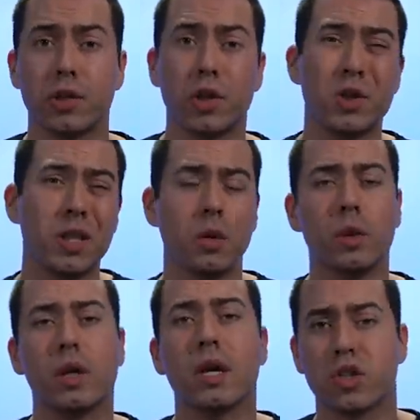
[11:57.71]
So you're dealing
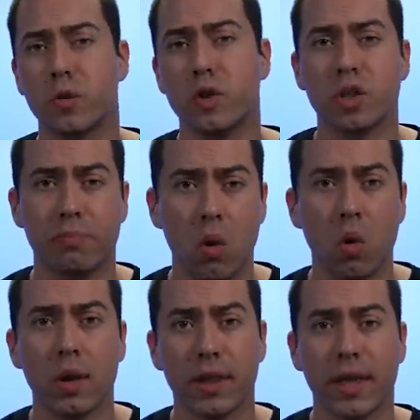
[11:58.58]
with customer
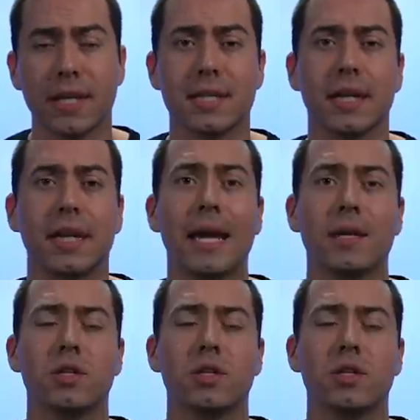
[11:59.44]
support and things like that.